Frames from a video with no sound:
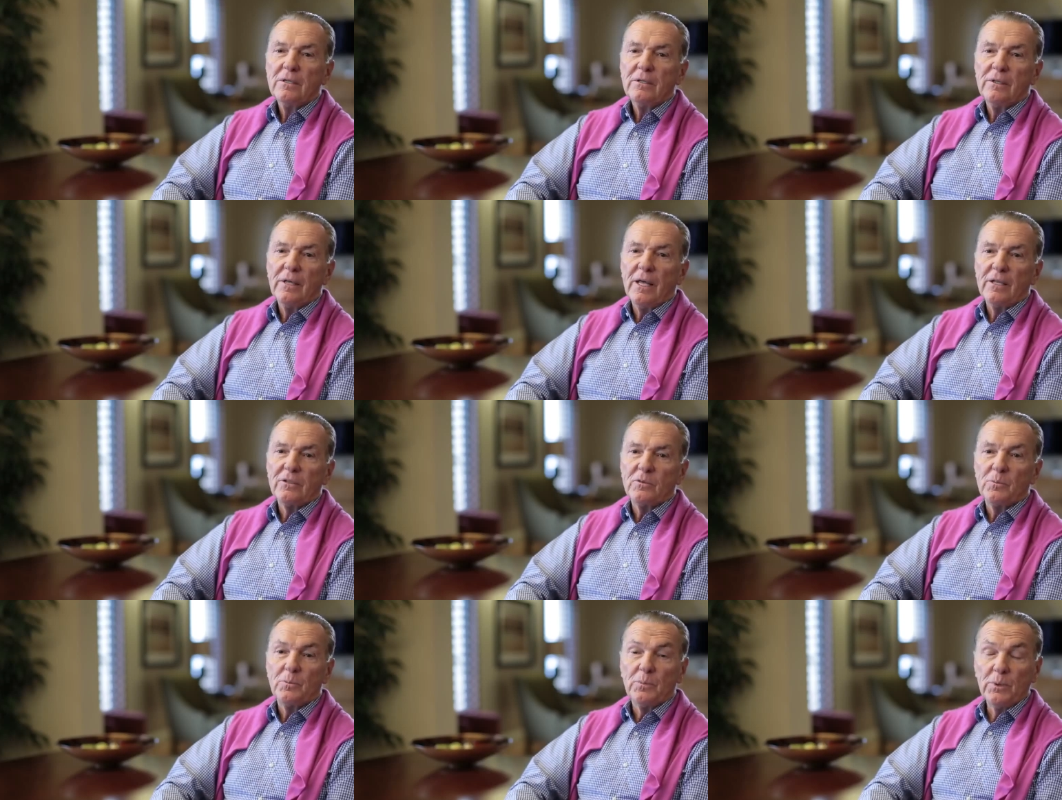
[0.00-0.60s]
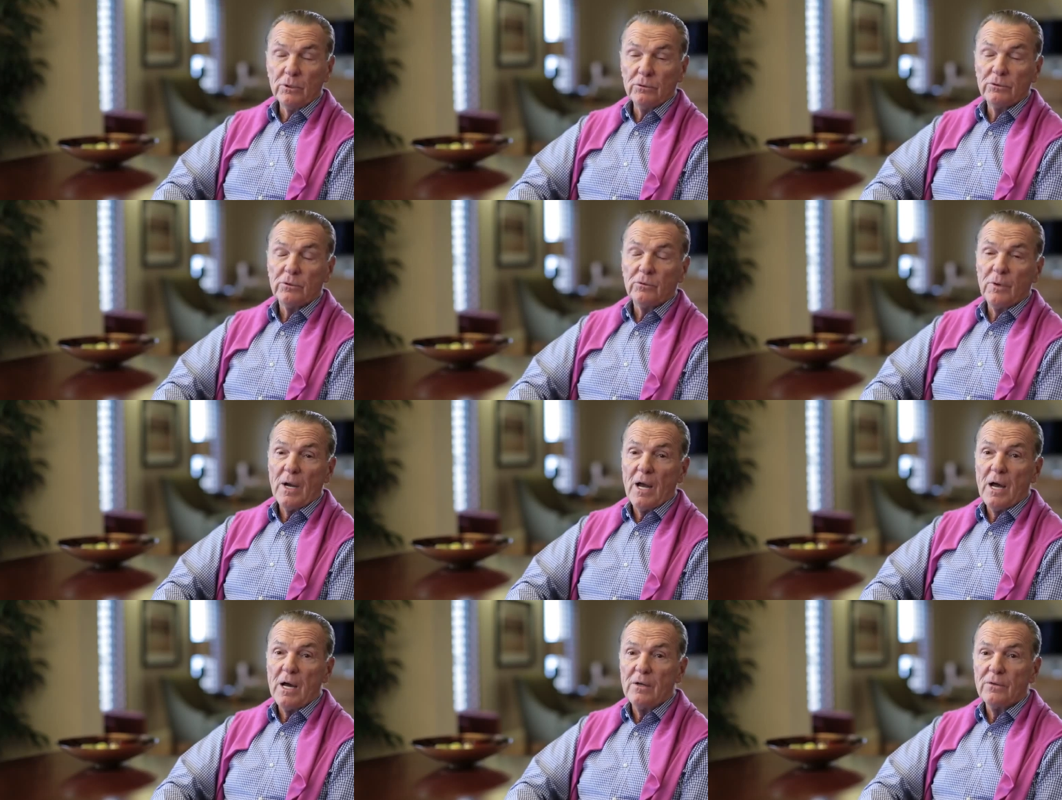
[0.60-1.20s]
that's built
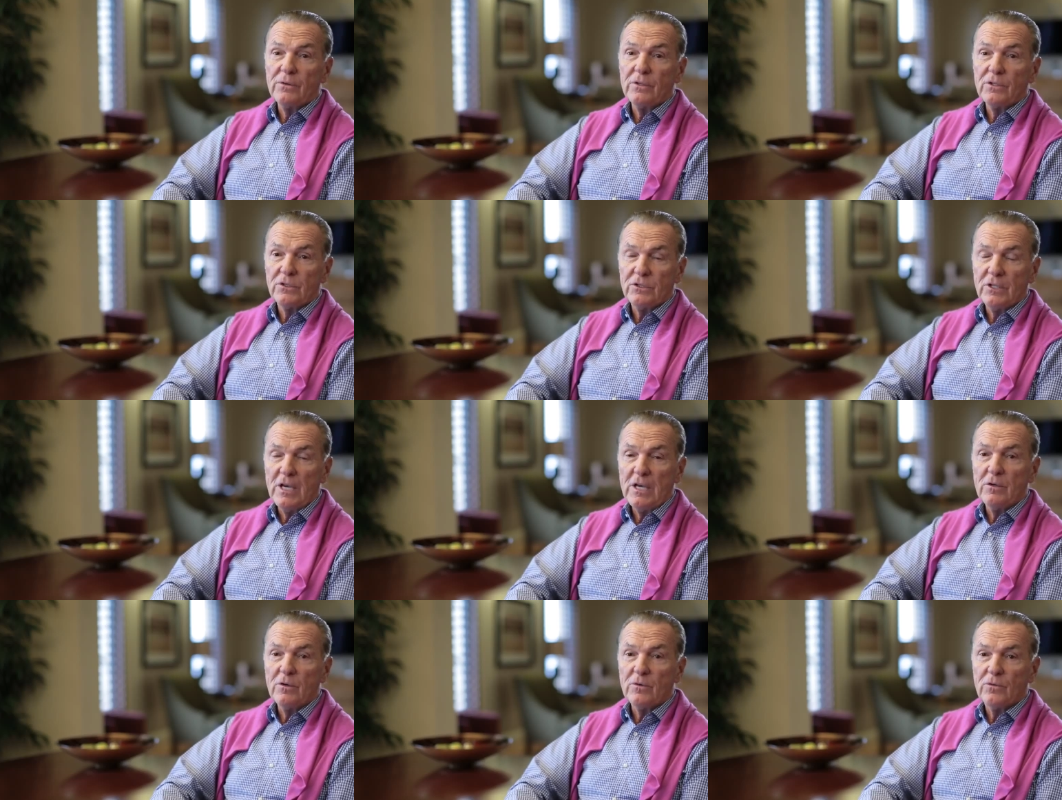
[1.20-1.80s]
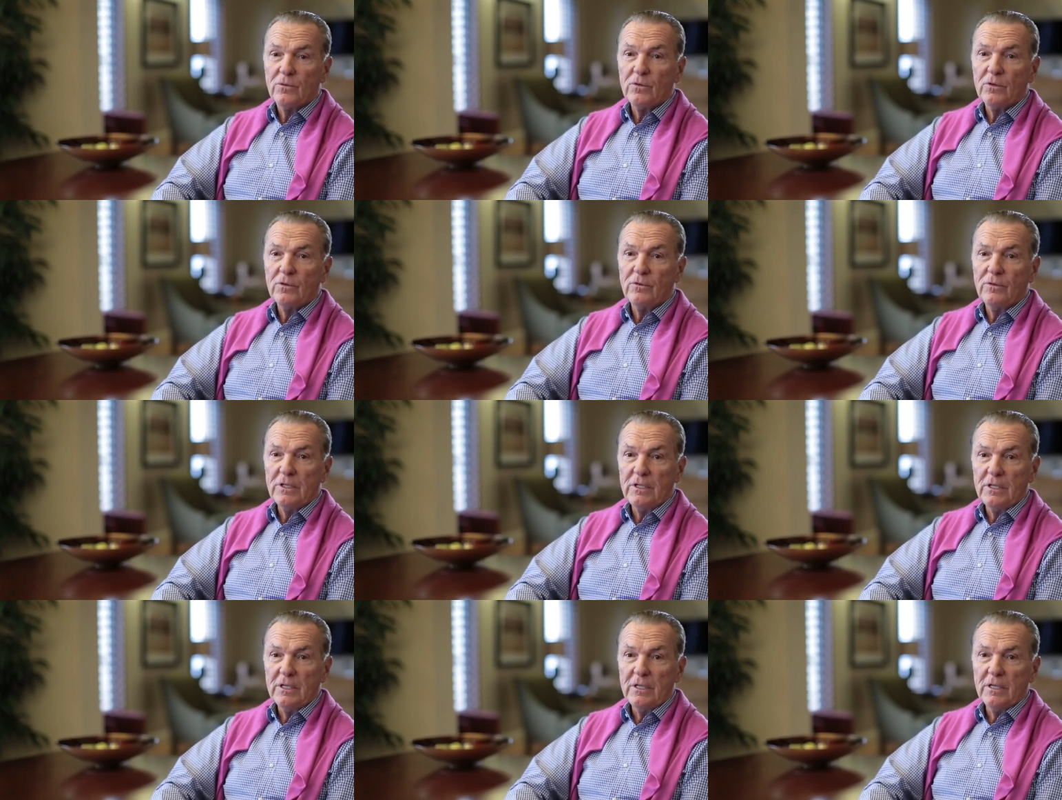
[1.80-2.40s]
around the sacred fruit
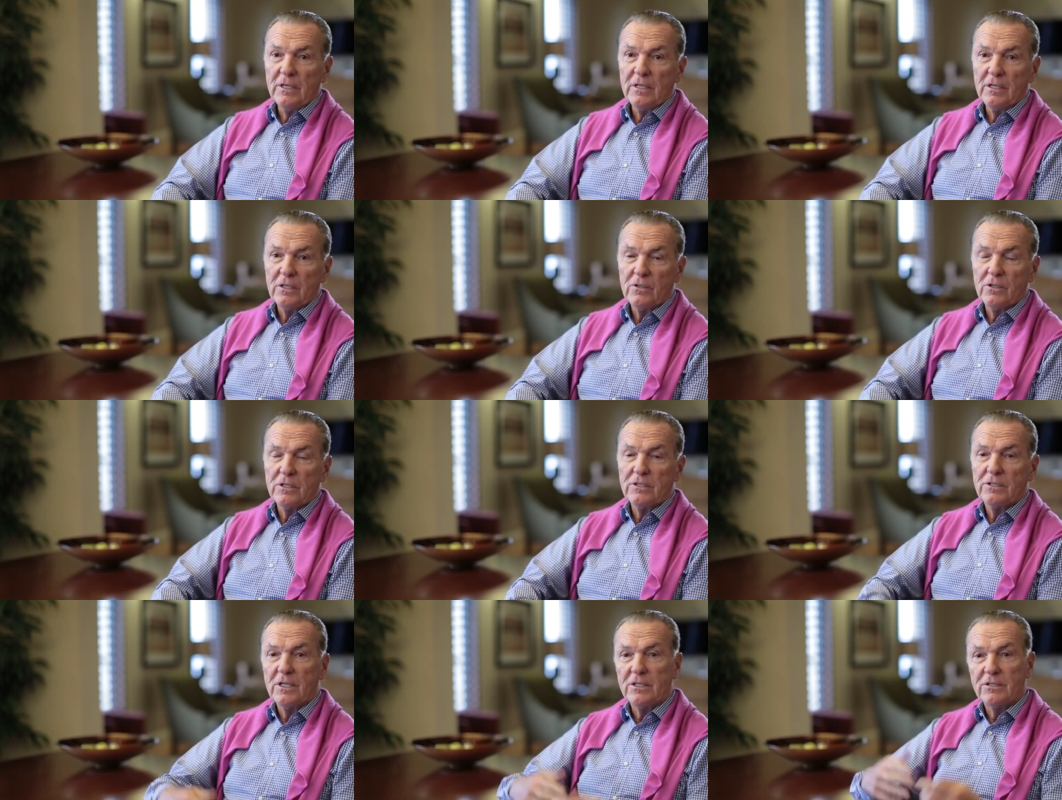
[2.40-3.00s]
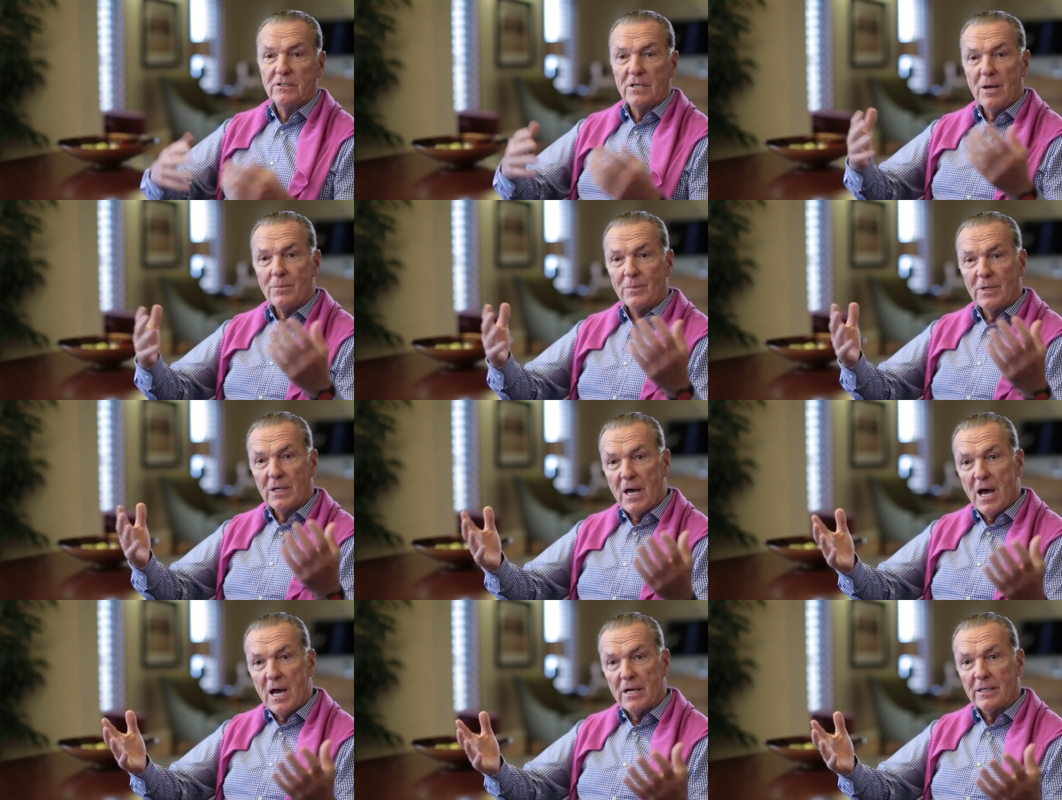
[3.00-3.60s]
of India, and of course that's
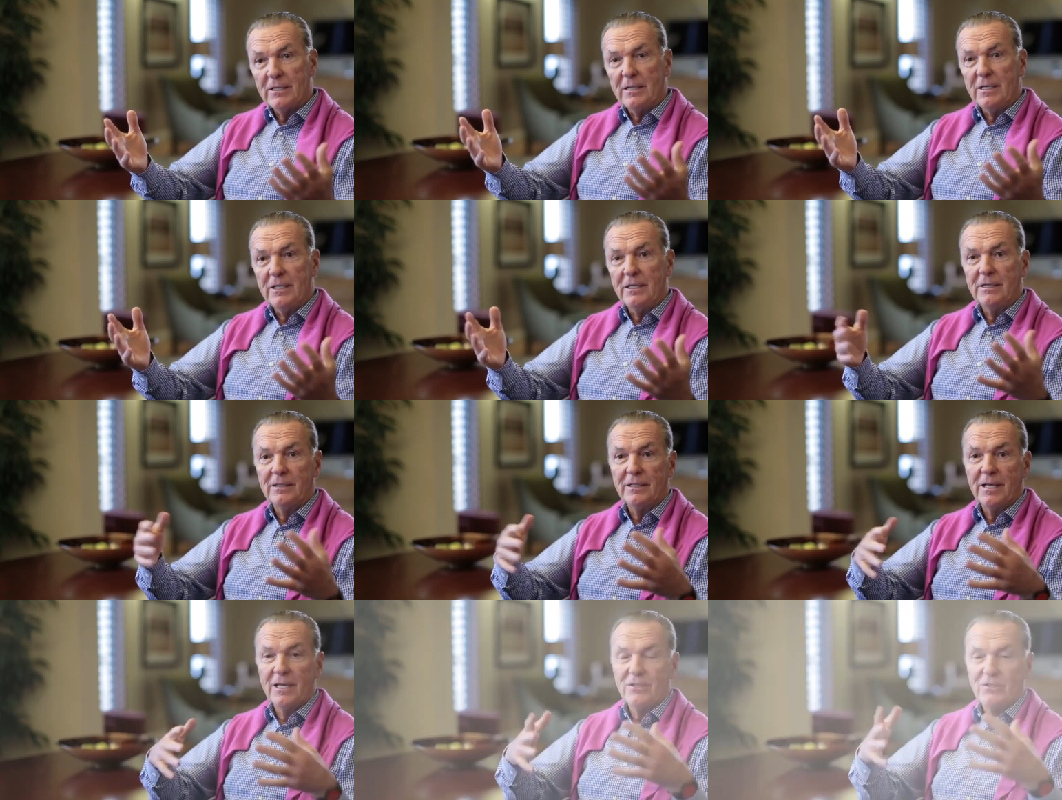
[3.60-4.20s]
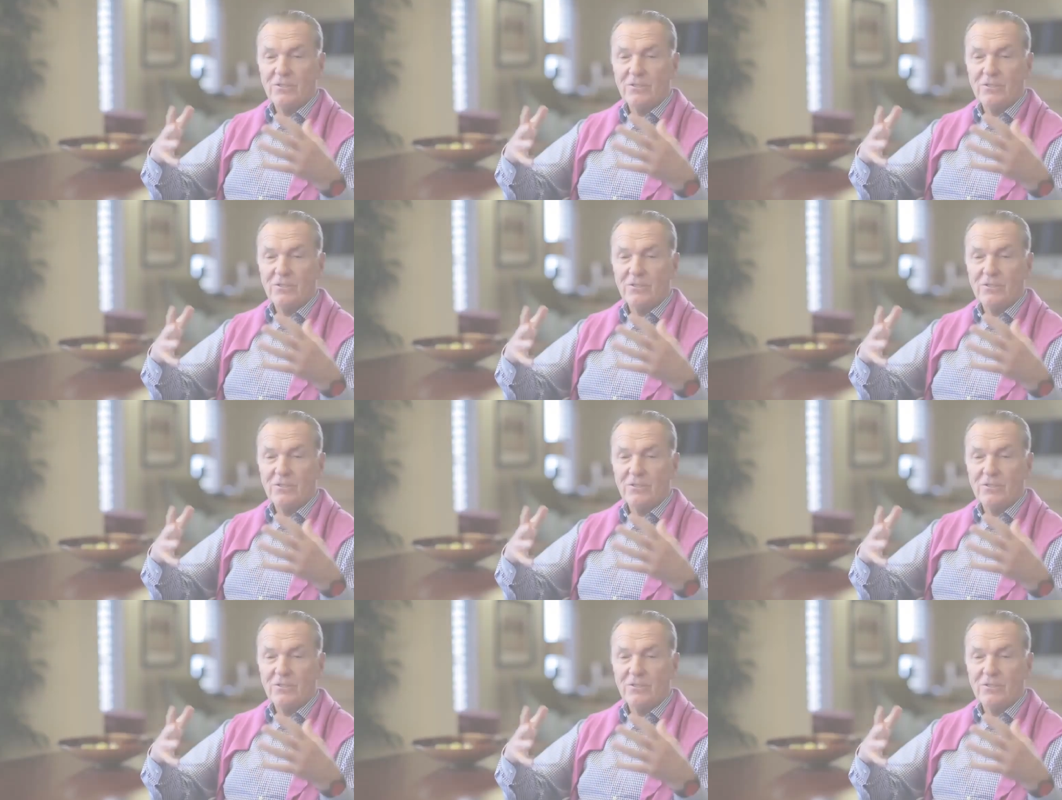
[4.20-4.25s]
Amalaki, and